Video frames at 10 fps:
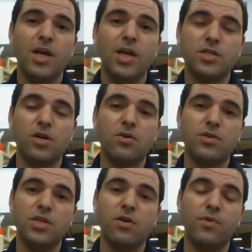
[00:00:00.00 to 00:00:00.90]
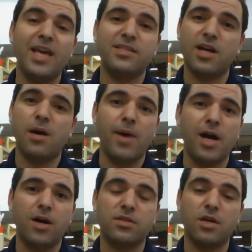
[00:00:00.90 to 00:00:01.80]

So, we had to come out.